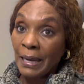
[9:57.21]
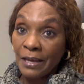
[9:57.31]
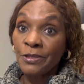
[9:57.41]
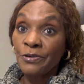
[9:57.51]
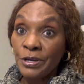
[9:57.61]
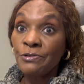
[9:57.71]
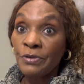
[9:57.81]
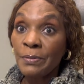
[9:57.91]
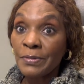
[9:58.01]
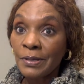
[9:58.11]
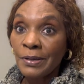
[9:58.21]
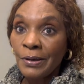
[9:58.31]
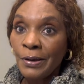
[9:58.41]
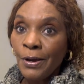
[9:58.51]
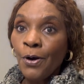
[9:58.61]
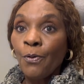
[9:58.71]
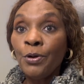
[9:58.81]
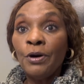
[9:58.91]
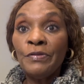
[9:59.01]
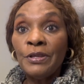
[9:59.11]
like 3 dreams.
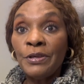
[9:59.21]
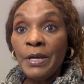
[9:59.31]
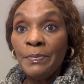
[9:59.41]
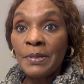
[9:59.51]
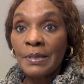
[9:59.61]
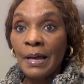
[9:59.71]
One of the dreams